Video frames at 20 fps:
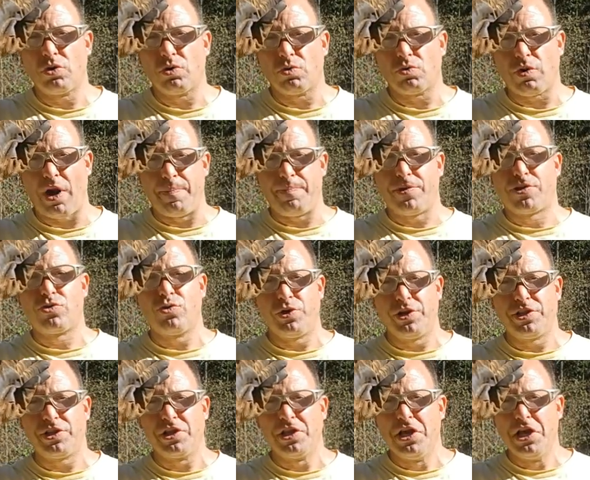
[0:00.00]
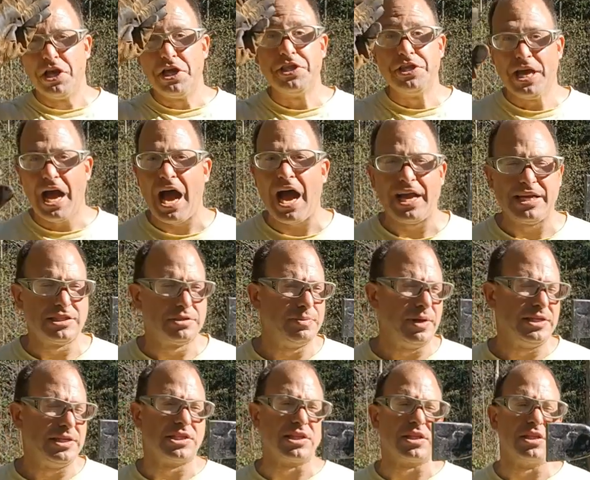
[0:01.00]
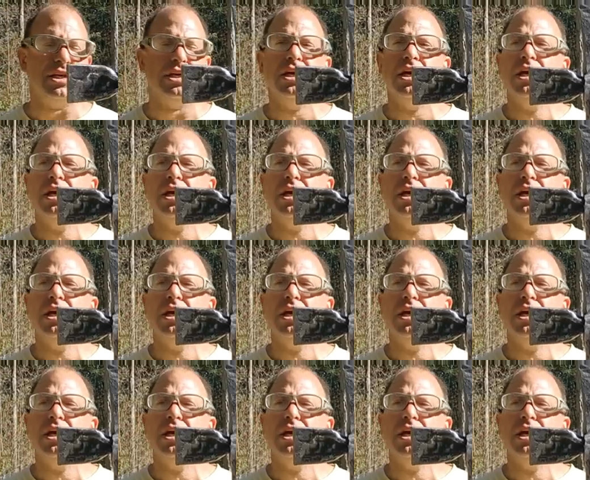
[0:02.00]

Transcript: right between the eyes, basically,